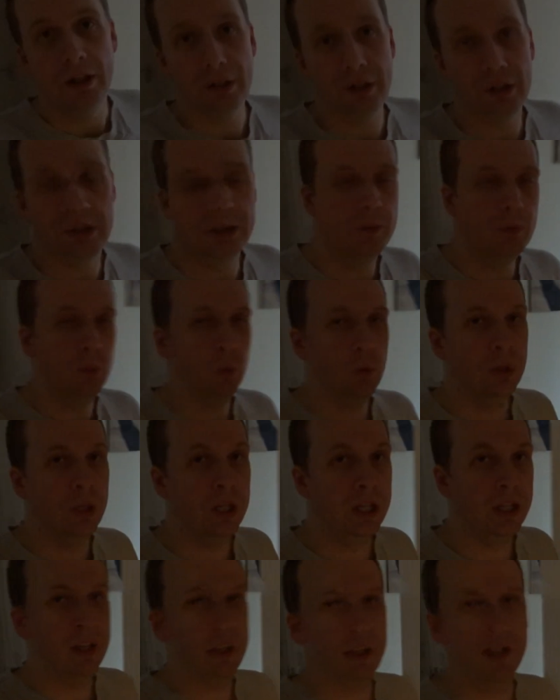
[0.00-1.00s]
Good
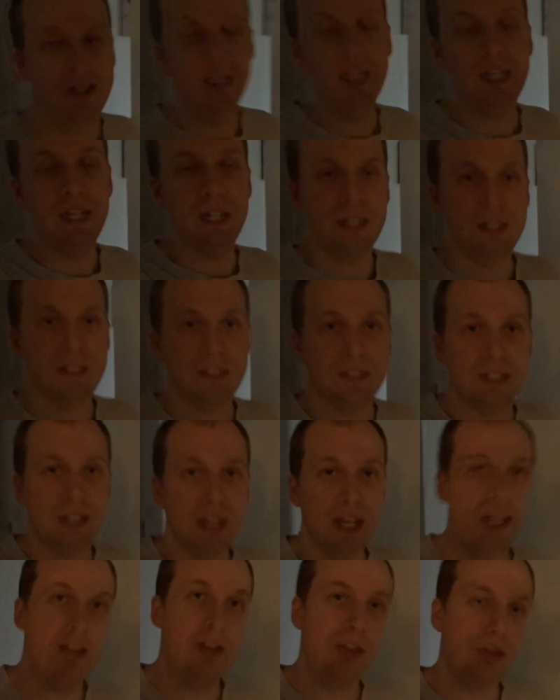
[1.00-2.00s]
morning. It is
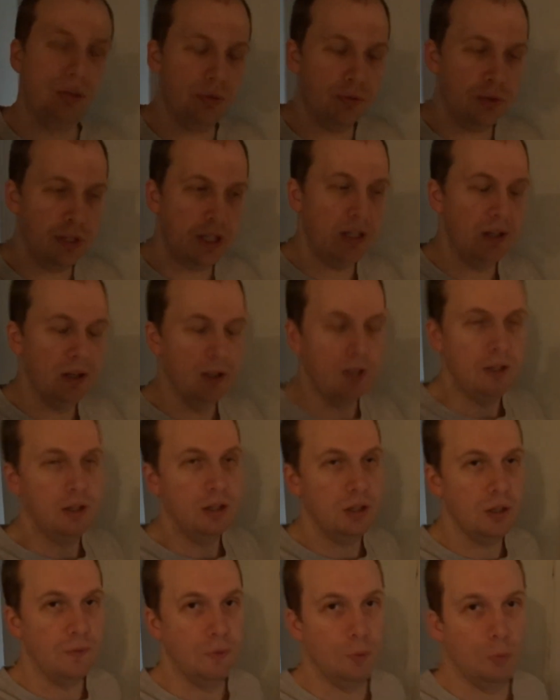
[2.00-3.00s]
day three
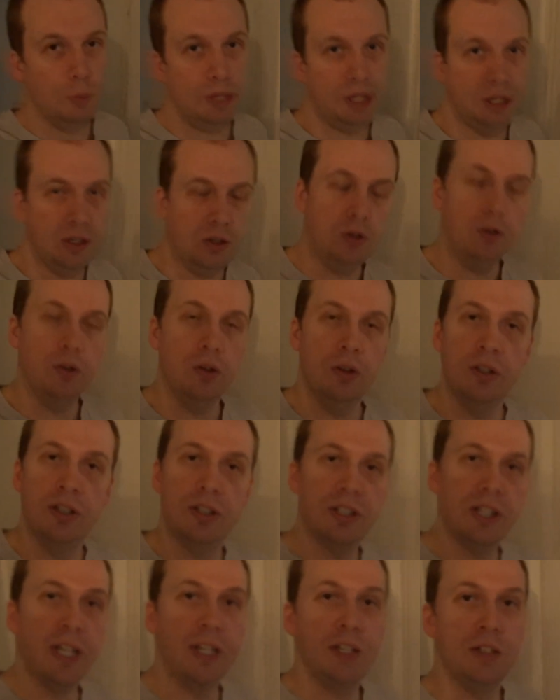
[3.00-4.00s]
of a week on
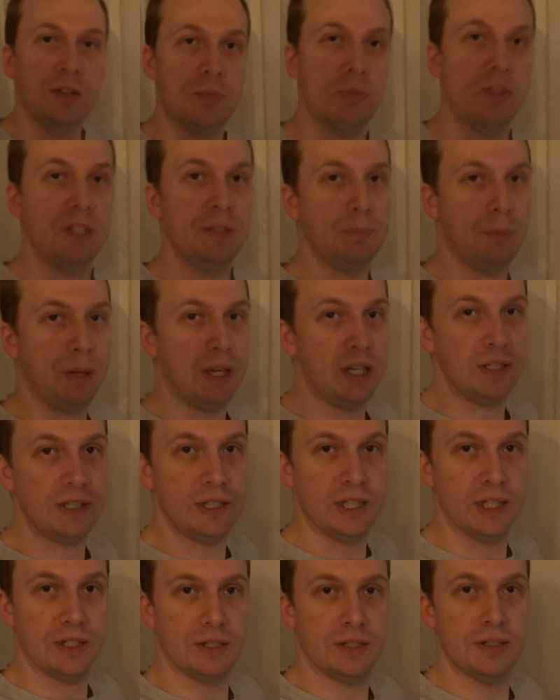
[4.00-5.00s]
Sainsbury's
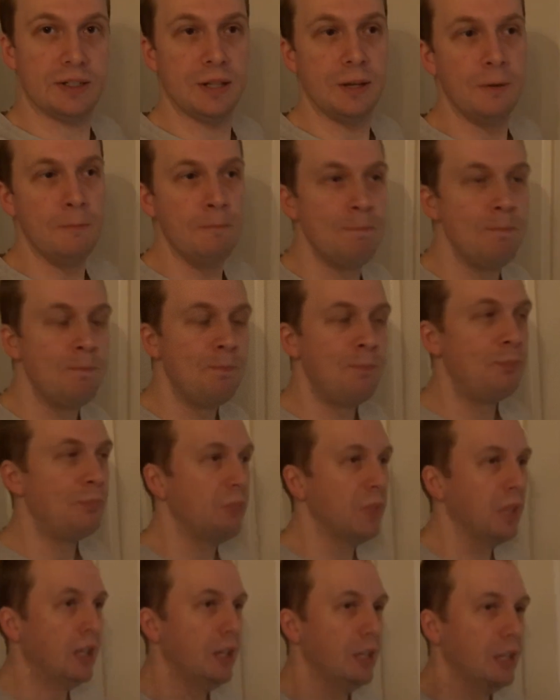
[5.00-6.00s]
Basics.
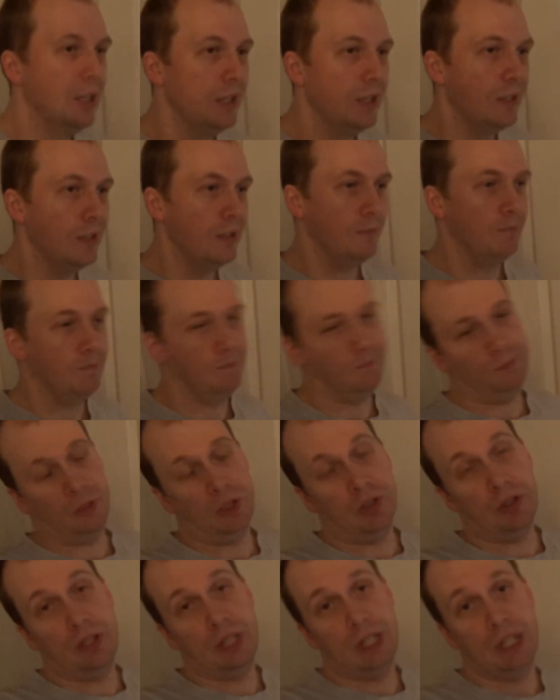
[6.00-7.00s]
Got
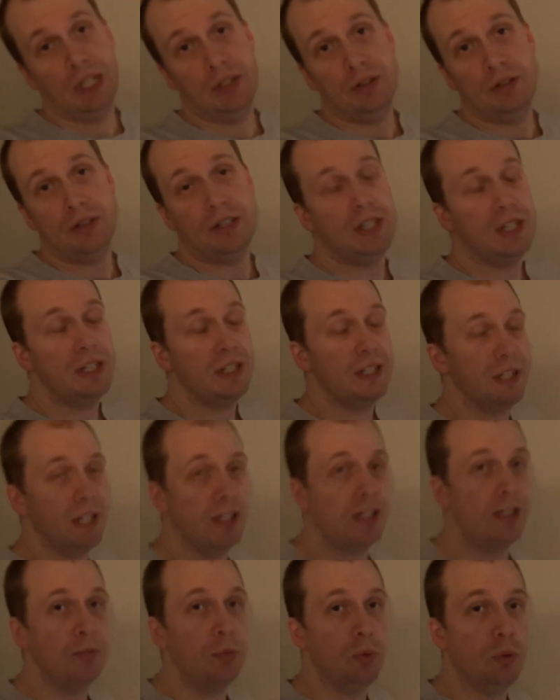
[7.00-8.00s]
nothing interesting to say
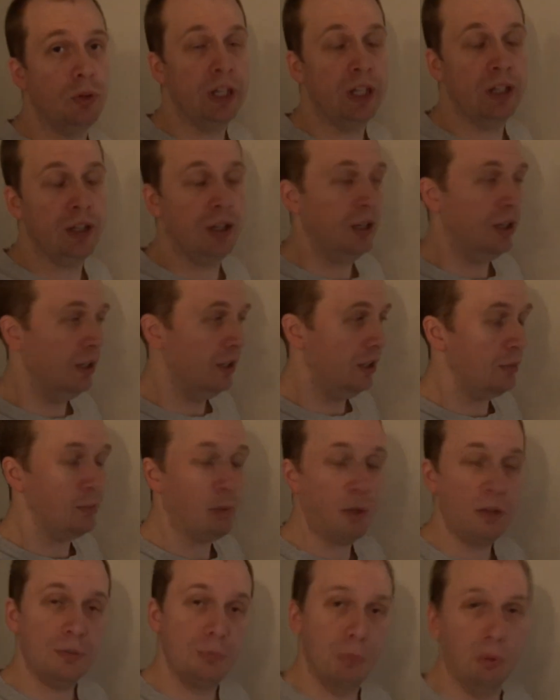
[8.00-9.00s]
this morning, like
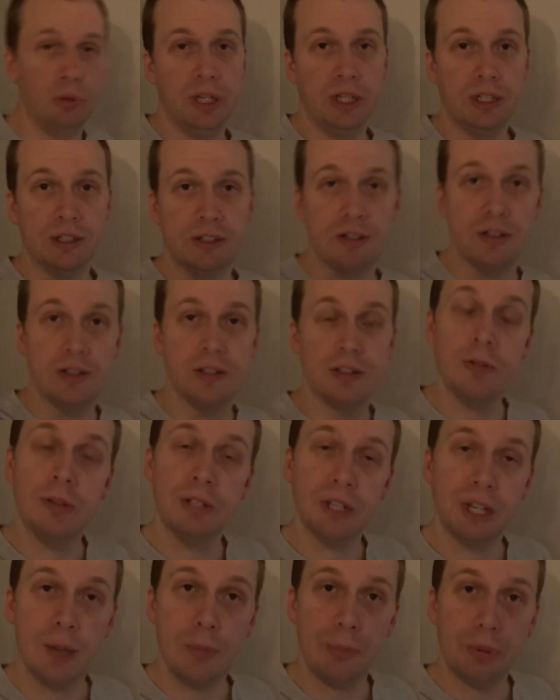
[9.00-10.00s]
most mornings, so I'm
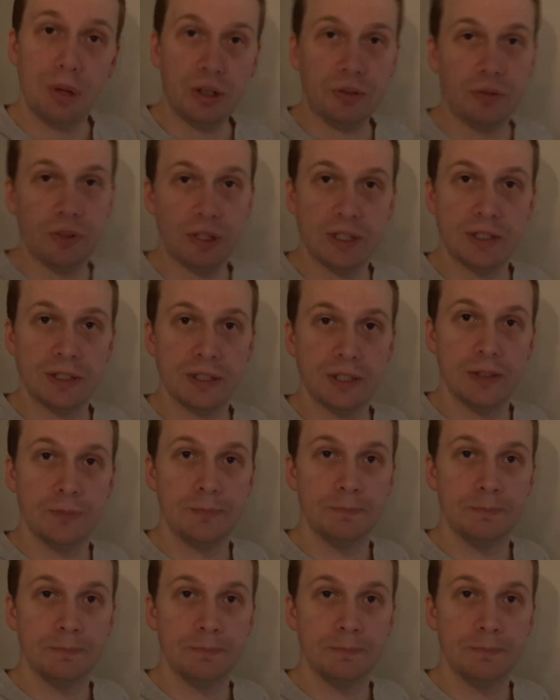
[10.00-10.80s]
going to get breakfast.